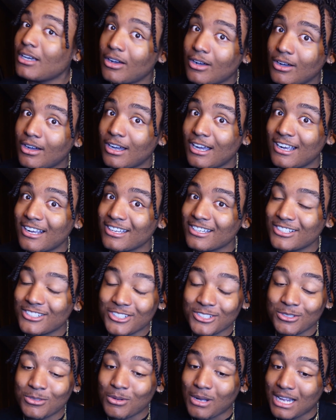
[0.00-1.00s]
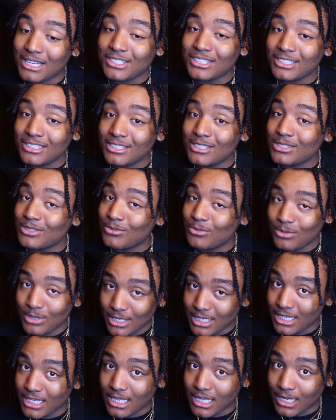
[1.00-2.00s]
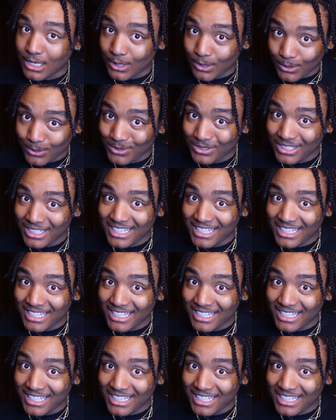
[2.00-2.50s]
are because you're watching this video,